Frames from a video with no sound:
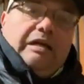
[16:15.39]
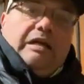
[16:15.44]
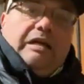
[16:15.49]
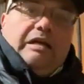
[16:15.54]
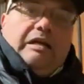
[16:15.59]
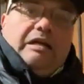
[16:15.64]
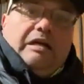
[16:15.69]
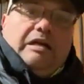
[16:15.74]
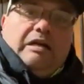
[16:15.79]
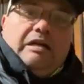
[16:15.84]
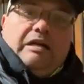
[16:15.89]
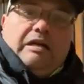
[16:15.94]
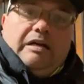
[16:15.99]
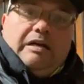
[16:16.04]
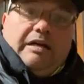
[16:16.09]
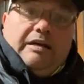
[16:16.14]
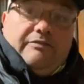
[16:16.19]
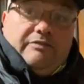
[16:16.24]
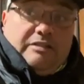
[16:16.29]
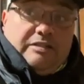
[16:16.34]

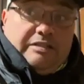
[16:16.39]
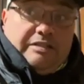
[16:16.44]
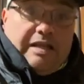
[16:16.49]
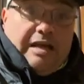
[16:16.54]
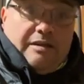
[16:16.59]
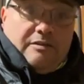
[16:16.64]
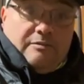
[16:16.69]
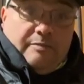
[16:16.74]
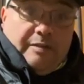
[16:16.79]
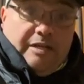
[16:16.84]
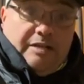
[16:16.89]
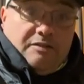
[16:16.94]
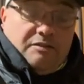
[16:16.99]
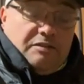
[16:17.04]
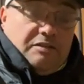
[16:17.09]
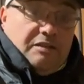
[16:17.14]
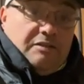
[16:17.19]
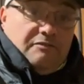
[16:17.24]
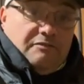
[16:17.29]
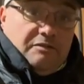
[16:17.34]
Every saddle
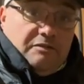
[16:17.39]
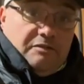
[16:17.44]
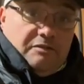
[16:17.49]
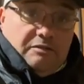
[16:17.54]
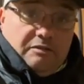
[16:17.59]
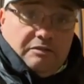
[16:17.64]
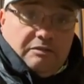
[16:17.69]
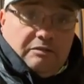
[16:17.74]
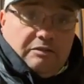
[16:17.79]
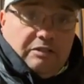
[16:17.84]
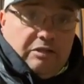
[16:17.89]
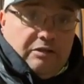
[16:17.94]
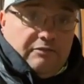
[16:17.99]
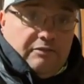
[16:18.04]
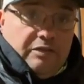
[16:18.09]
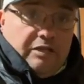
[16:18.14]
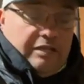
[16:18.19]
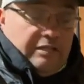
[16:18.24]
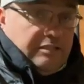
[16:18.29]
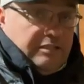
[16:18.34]
maker's different. You know,
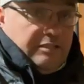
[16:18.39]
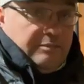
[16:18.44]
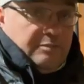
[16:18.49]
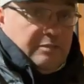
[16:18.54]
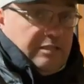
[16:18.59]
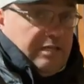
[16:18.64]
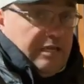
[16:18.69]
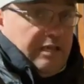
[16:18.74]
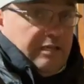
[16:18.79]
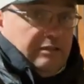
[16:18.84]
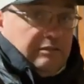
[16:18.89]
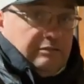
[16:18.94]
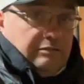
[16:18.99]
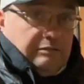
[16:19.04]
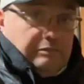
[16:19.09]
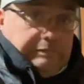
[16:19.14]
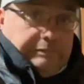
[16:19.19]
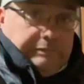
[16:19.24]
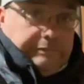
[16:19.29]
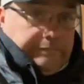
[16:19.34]
if you got a cheap saddle,
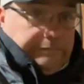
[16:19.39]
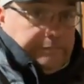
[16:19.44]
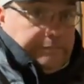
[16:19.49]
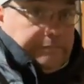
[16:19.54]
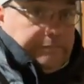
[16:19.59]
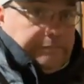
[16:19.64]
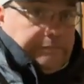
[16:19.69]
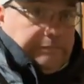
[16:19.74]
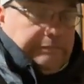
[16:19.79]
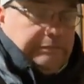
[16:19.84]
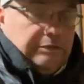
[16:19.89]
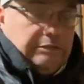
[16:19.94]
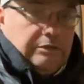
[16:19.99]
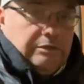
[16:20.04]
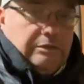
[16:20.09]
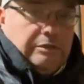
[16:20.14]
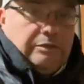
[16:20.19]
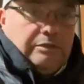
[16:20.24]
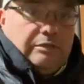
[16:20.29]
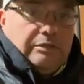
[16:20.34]

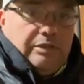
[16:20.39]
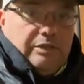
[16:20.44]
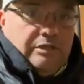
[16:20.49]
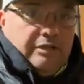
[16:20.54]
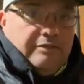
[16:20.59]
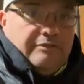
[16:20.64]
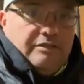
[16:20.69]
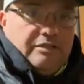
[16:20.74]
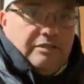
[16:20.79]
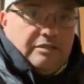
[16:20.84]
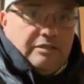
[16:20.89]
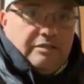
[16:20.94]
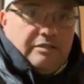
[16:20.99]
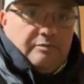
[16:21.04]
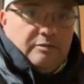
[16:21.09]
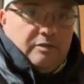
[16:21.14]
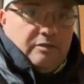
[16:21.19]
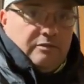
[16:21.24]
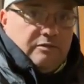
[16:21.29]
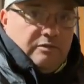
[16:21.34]
you know, I've seen
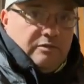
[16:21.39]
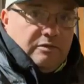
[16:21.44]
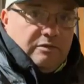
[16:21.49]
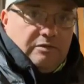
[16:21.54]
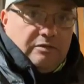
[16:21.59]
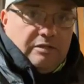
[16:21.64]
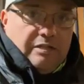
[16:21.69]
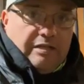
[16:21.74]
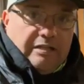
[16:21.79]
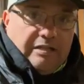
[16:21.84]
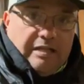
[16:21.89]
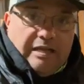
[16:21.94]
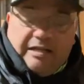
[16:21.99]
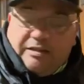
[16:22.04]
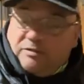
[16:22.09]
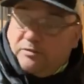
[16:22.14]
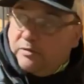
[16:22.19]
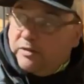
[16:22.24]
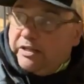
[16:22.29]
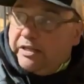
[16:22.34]
some of those not
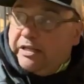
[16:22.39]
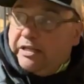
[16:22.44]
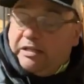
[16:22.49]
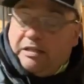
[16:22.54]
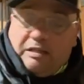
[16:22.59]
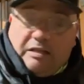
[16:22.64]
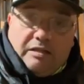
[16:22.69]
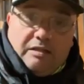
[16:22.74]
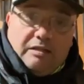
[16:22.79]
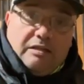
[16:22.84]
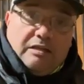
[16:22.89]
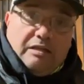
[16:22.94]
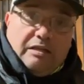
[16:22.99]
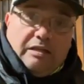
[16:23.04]
last with anything.